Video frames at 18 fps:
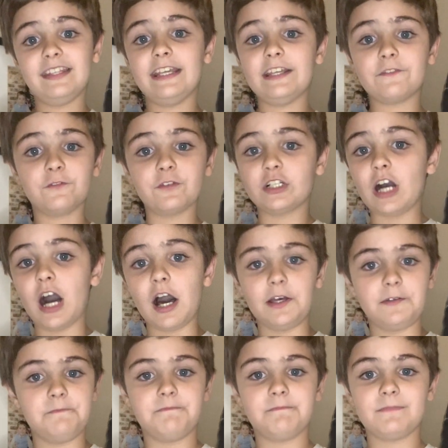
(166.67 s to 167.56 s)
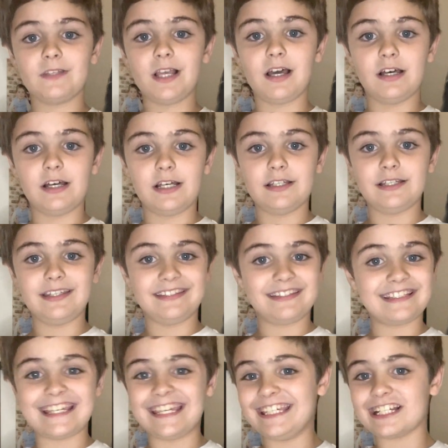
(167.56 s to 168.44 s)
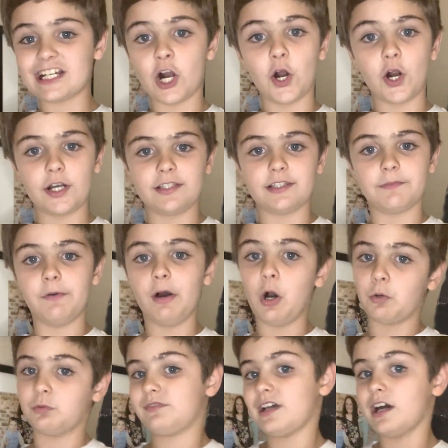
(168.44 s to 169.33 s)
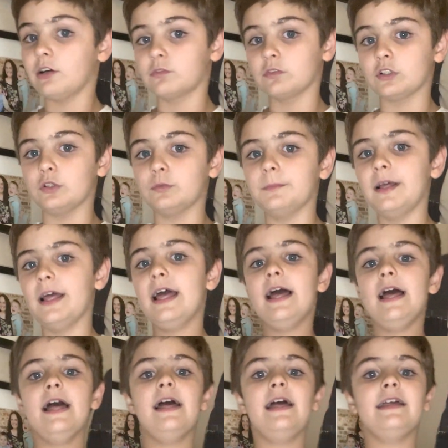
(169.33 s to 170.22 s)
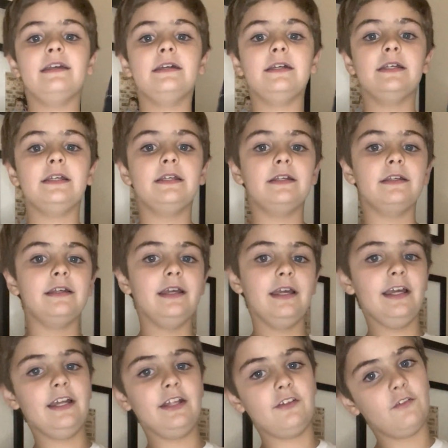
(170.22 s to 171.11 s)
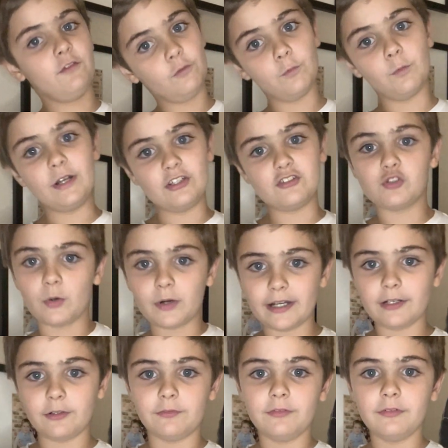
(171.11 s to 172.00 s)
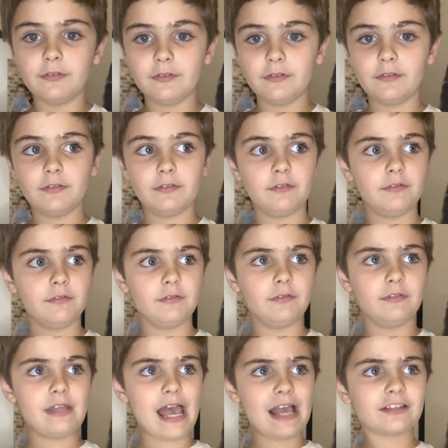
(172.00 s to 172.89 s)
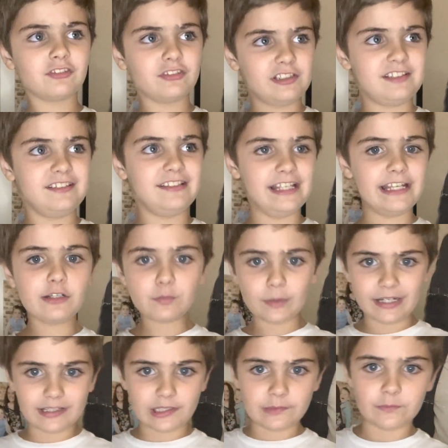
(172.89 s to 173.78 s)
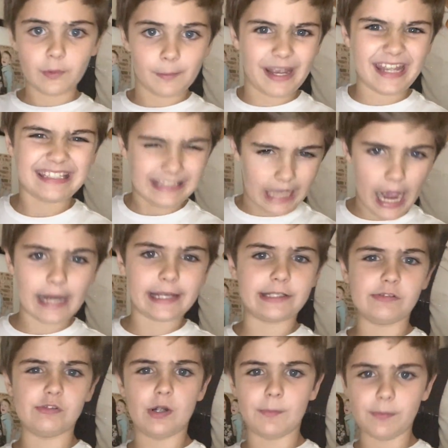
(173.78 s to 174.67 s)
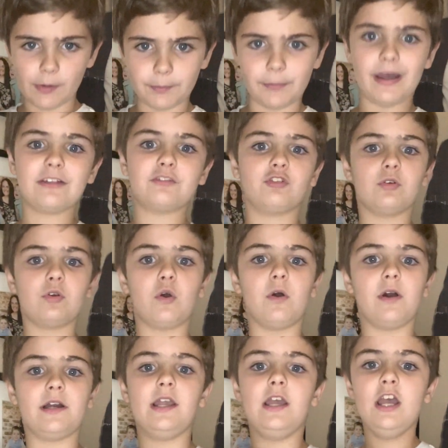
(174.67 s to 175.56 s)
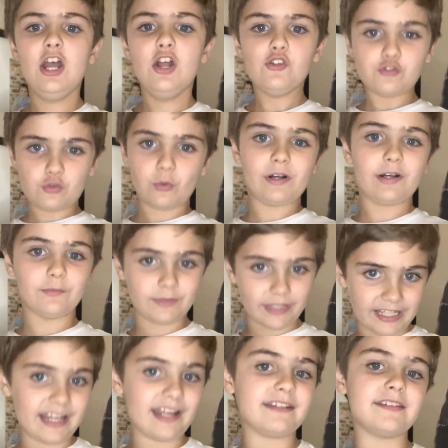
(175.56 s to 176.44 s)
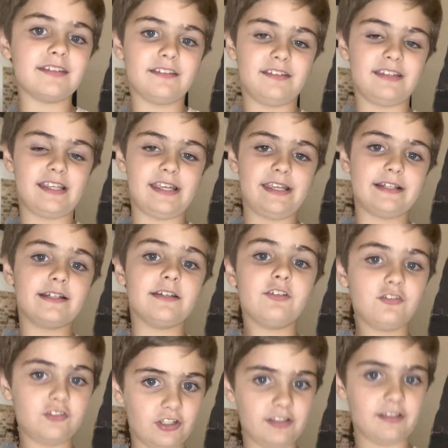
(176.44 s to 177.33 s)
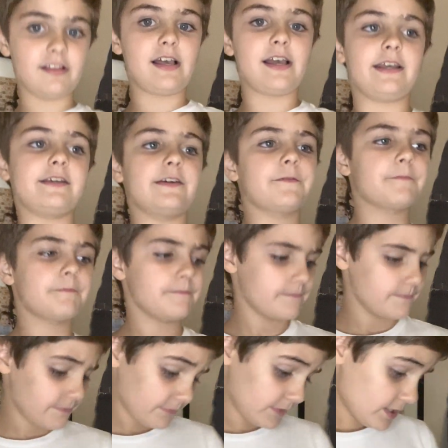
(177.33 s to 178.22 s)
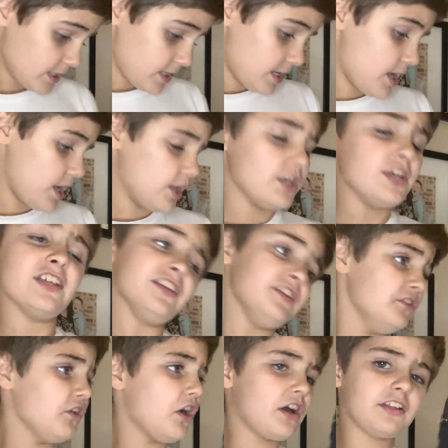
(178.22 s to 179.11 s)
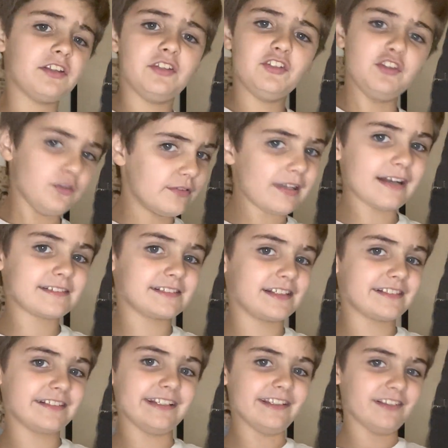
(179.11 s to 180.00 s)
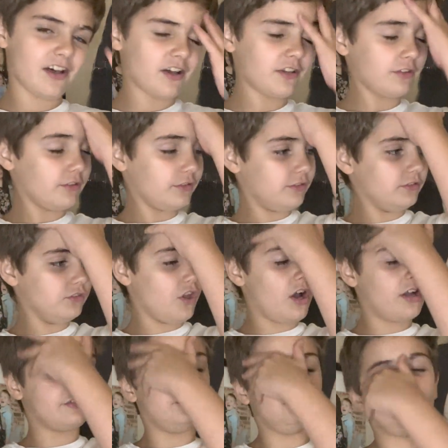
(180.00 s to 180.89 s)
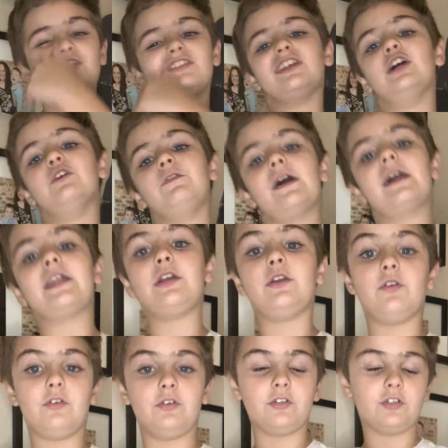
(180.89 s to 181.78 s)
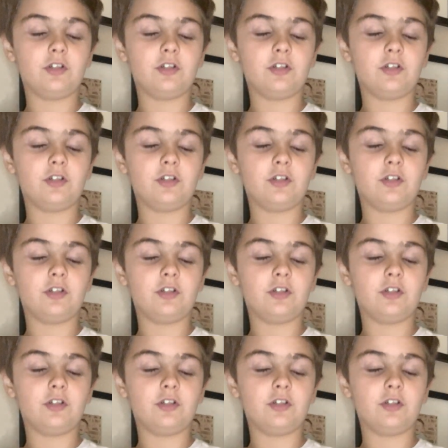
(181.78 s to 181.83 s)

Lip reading: forgot his key card to the hotel room. And when Zeke went into the main dining room of the MetroCorp, Jordan ran into Zeke. She's like, you technically locked yourself out of your